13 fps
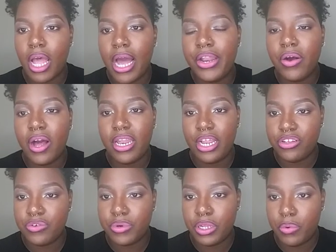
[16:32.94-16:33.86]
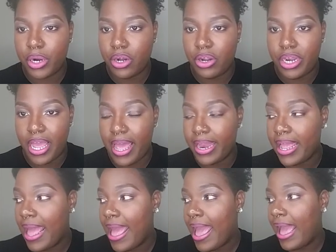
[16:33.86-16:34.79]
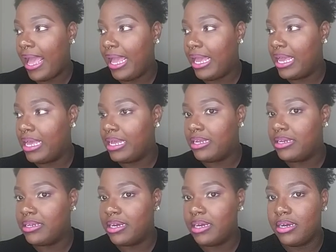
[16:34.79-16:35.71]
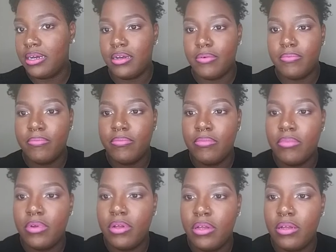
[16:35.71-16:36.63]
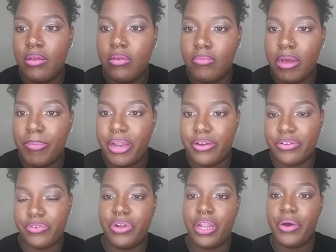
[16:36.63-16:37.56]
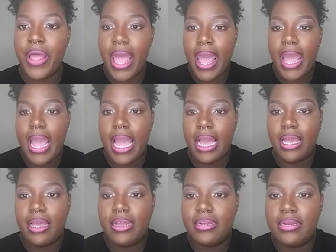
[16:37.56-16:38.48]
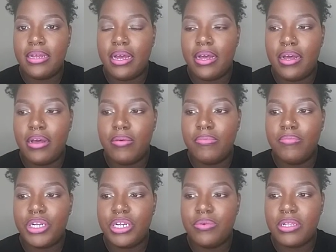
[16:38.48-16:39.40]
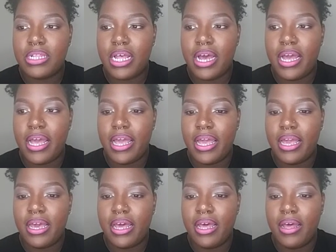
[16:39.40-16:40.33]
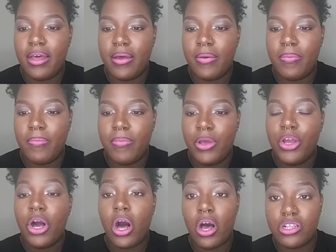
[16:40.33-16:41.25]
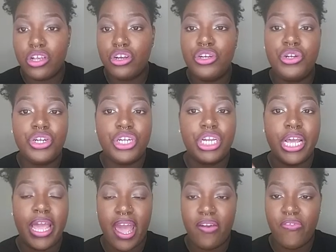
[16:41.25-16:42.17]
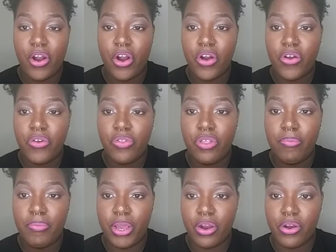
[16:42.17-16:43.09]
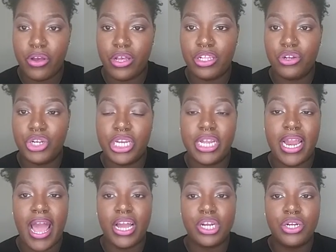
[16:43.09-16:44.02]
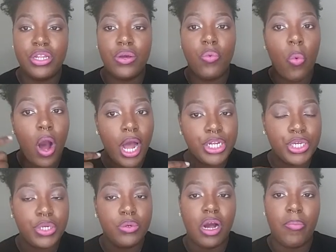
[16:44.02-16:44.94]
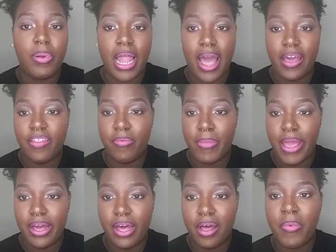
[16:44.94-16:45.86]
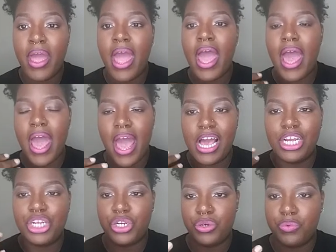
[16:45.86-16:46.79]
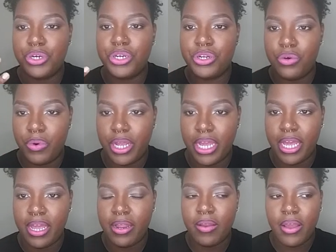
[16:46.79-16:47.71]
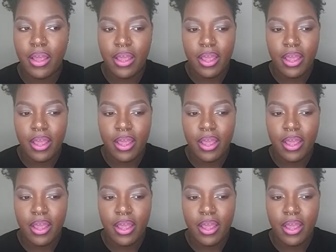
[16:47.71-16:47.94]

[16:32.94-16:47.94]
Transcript: I know I need to really work on that. And my battery's going low. And she was like, also you should have gave her the mirror so she can actually watch you apply the makeup as you were doing it.